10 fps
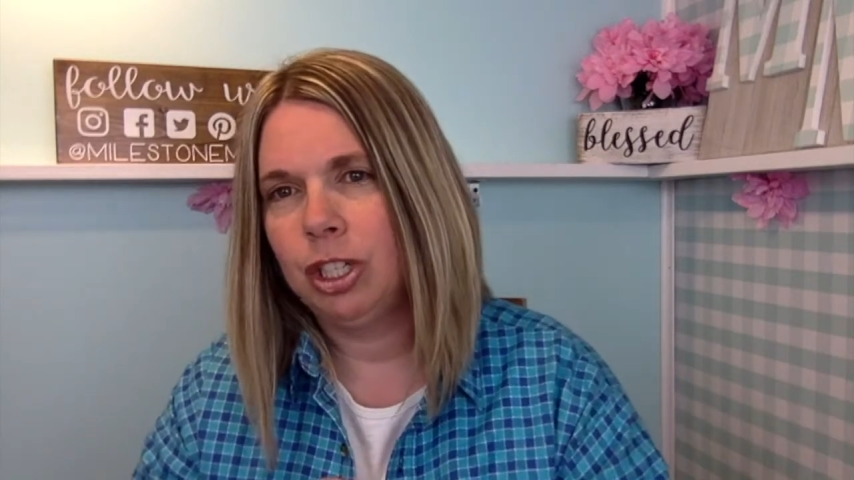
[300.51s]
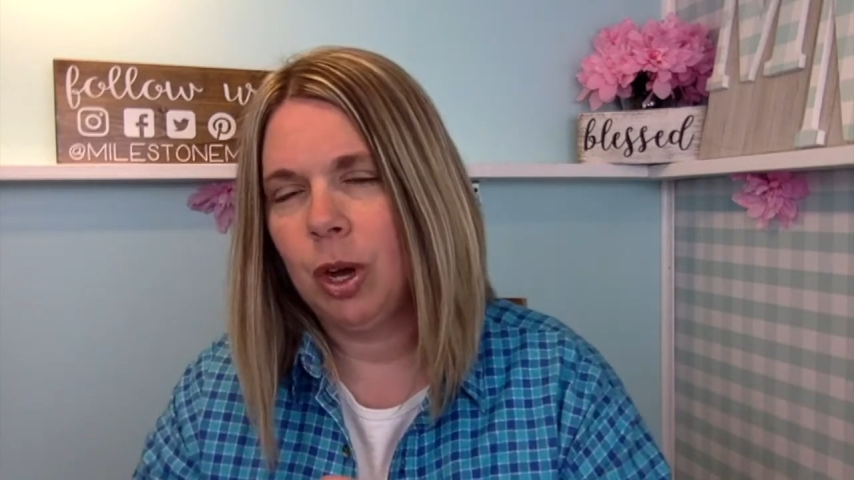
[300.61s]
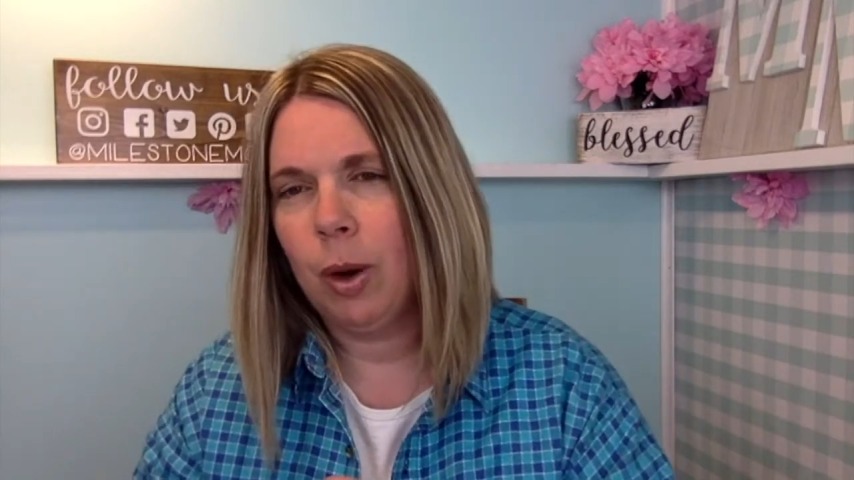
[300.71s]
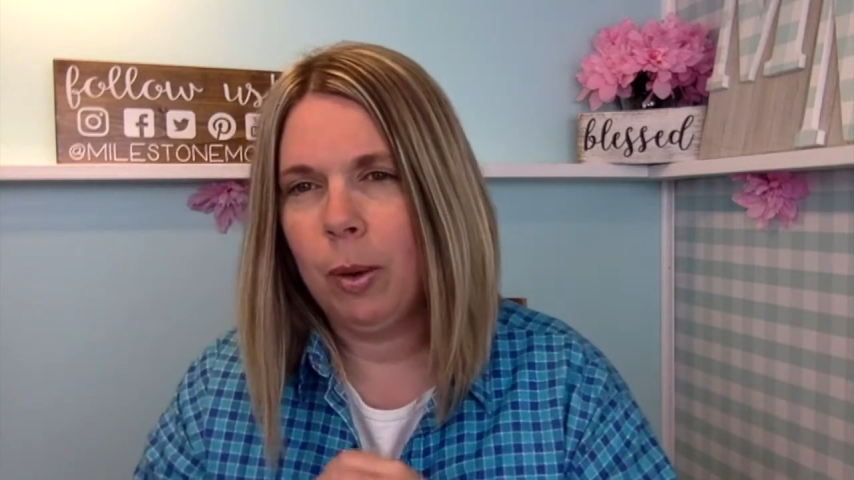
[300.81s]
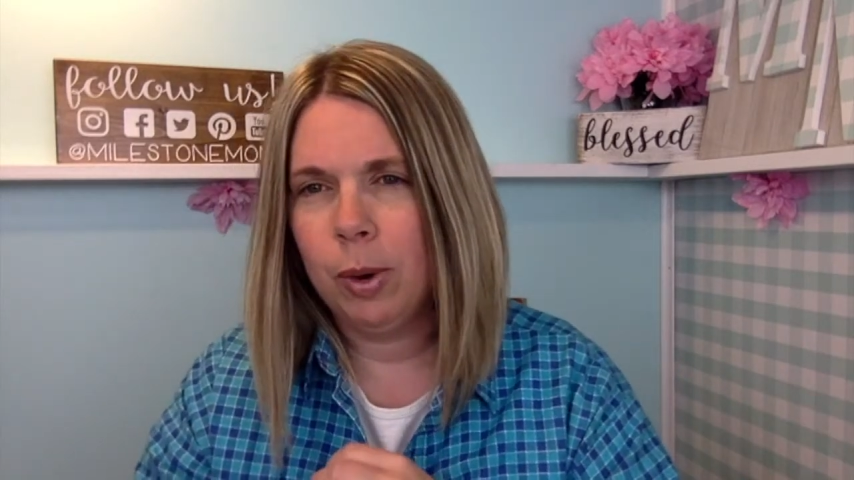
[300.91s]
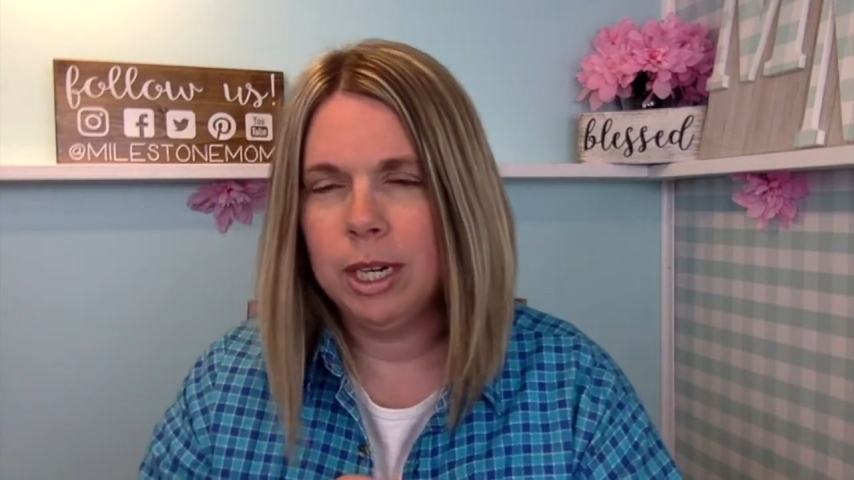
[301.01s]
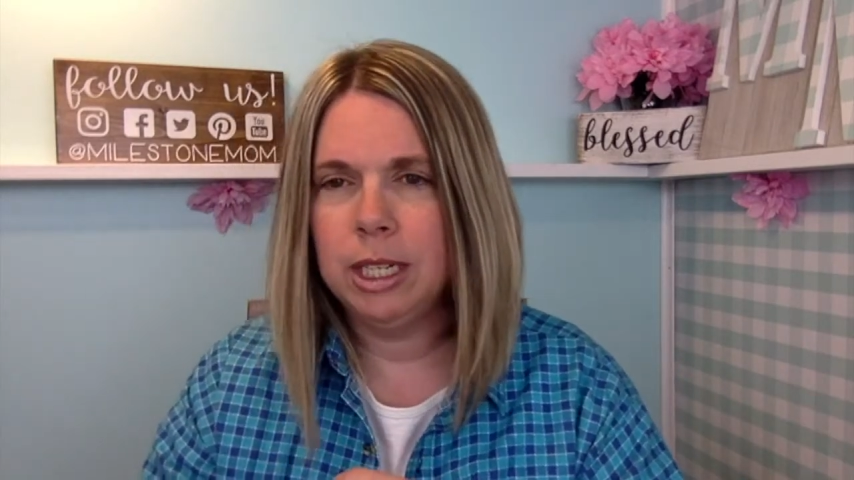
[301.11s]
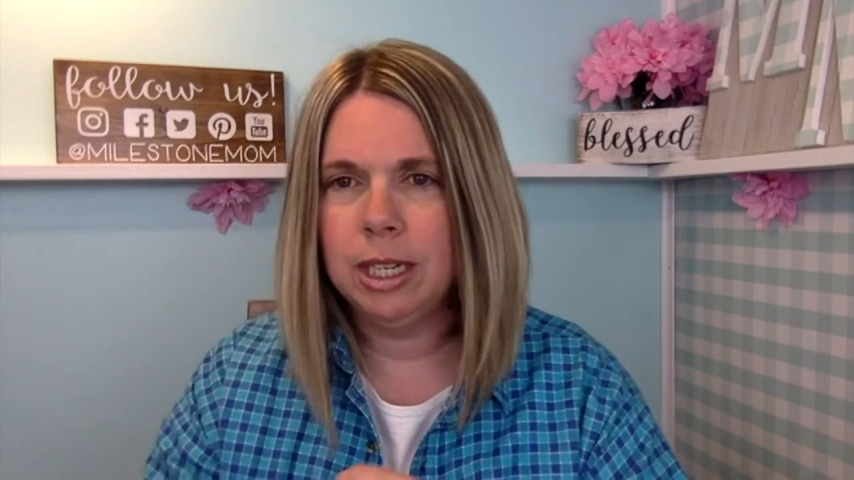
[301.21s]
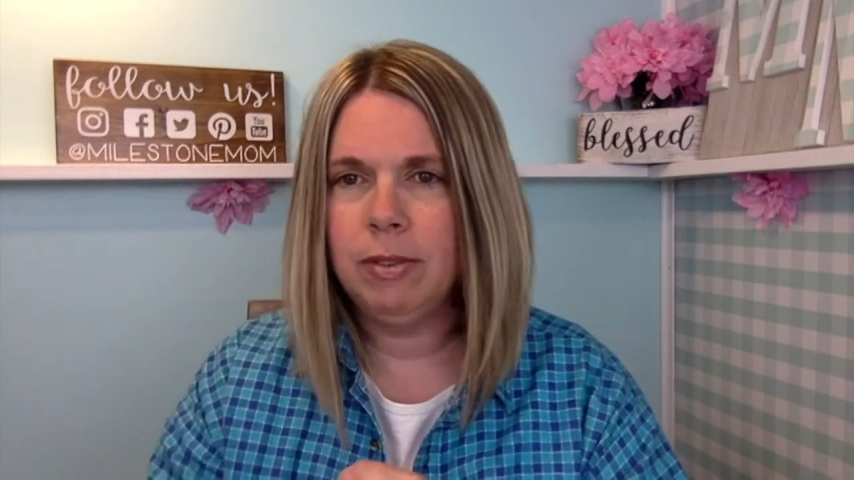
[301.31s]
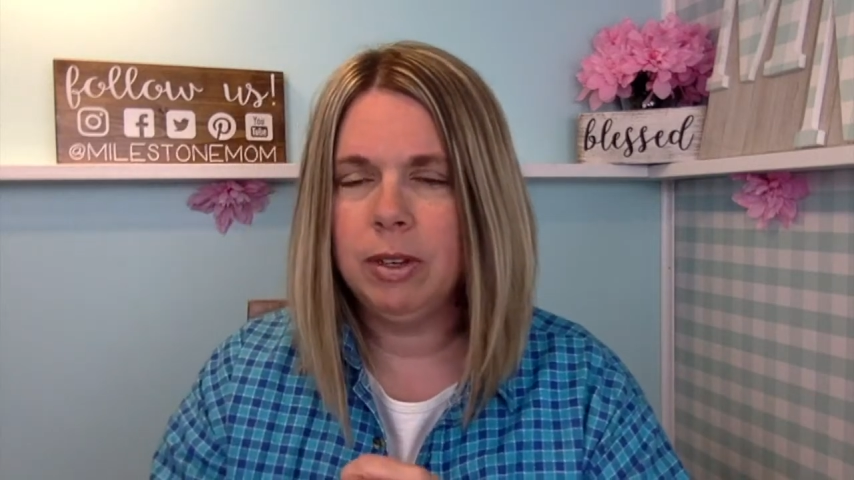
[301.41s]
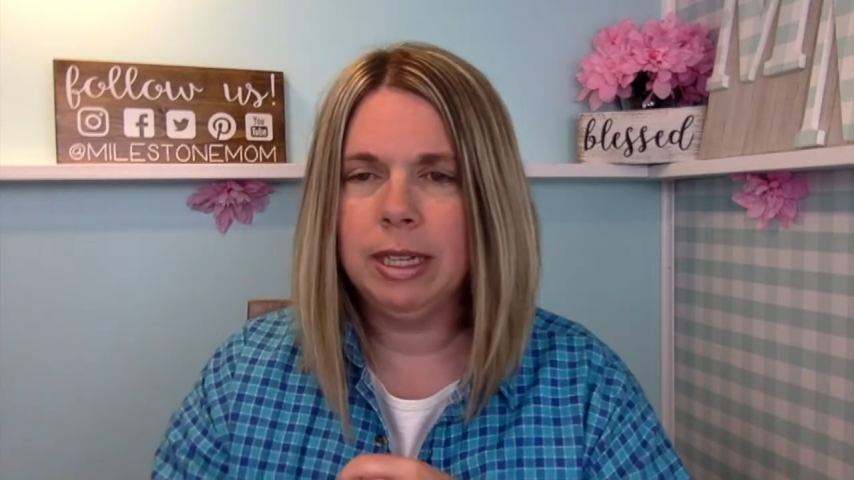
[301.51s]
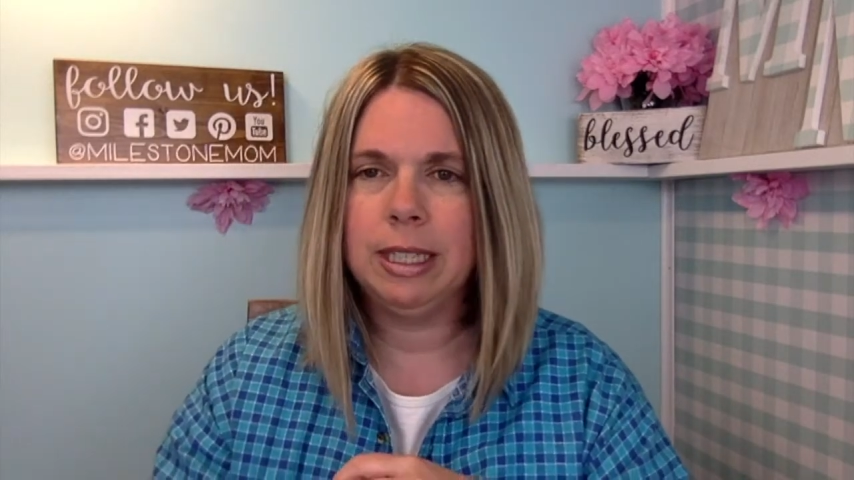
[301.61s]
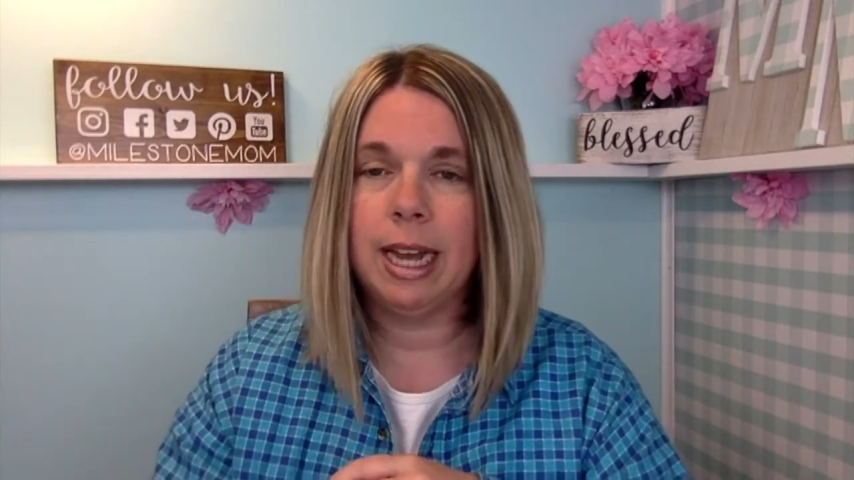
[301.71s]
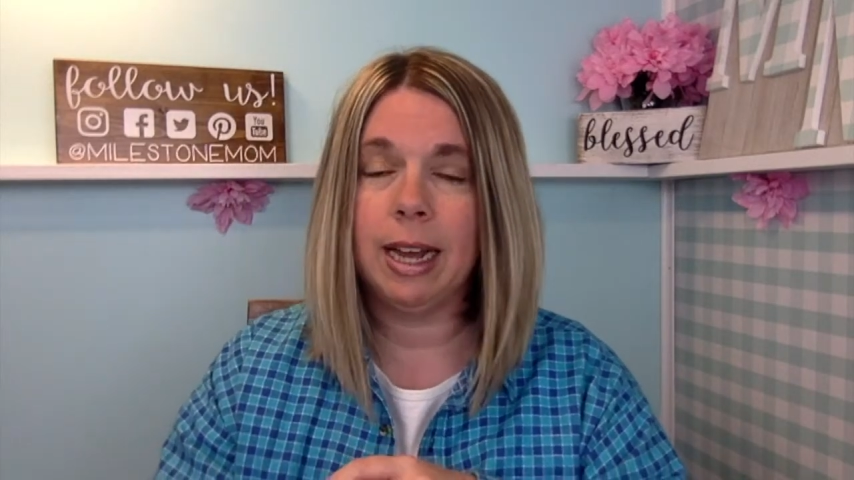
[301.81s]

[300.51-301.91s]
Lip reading: So I wanted to give you guys that